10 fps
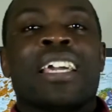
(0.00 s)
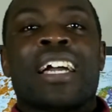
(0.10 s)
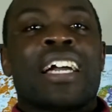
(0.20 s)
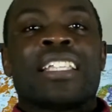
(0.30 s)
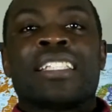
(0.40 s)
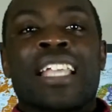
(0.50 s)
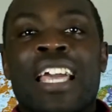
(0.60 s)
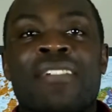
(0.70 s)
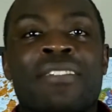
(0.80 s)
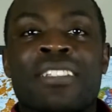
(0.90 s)
I didn't
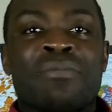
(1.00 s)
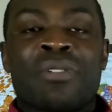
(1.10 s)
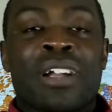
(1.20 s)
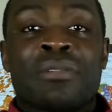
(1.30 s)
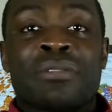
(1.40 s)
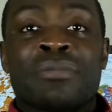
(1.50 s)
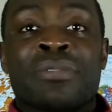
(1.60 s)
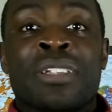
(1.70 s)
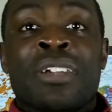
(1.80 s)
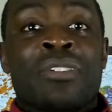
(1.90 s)
have any
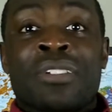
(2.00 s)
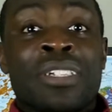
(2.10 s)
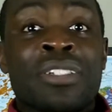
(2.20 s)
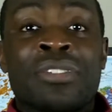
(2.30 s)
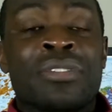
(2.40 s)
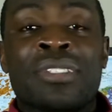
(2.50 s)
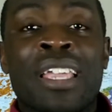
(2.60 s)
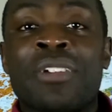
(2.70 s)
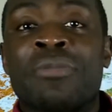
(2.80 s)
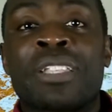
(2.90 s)
problems or issues
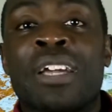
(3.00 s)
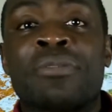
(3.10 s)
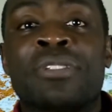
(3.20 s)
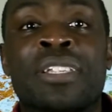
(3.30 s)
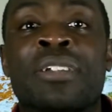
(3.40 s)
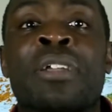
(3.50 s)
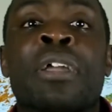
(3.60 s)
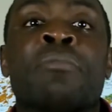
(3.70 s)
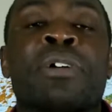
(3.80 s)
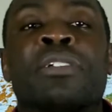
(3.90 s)
there when I was there,
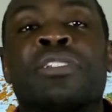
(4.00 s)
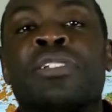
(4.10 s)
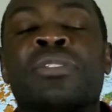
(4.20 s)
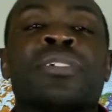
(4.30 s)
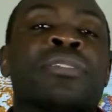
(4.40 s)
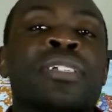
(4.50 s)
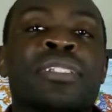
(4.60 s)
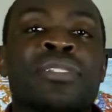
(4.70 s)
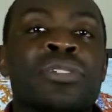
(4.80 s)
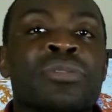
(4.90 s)
but she took
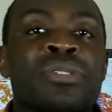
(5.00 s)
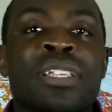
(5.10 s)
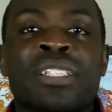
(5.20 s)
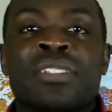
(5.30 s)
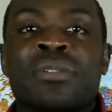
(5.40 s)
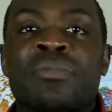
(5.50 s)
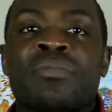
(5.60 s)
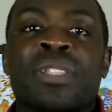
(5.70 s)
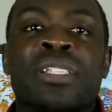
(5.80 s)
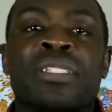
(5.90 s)
us to
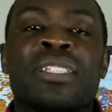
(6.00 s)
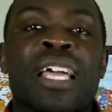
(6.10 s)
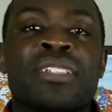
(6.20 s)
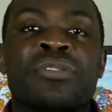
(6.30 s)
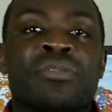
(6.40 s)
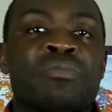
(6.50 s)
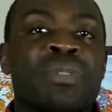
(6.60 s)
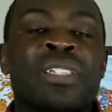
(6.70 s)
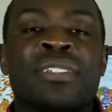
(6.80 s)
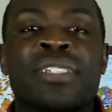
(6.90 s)
this natural
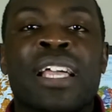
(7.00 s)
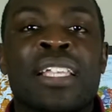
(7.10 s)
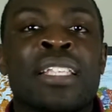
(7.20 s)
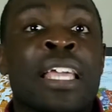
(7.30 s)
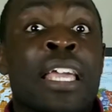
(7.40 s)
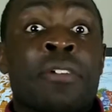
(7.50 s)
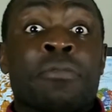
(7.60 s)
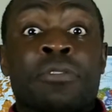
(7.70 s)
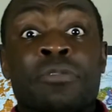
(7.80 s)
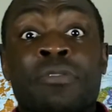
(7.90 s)
beach site,
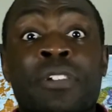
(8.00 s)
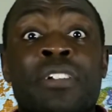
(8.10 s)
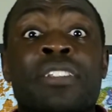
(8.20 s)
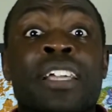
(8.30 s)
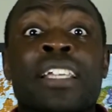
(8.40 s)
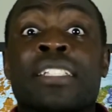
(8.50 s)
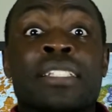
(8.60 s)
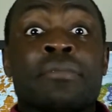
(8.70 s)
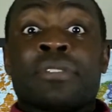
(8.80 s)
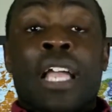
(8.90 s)
which was very
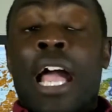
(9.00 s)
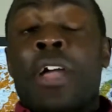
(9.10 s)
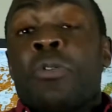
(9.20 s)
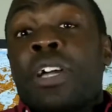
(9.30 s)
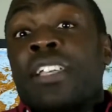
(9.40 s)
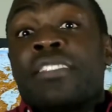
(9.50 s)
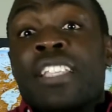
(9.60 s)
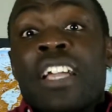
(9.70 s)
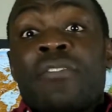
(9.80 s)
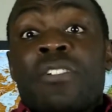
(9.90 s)
nice, which I would have
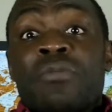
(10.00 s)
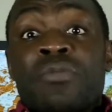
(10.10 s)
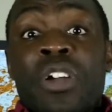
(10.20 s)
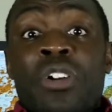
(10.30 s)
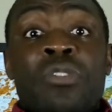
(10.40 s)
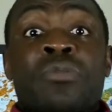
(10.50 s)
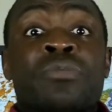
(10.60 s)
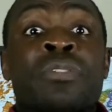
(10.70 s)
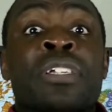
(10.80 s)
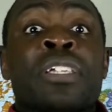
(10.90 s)
never known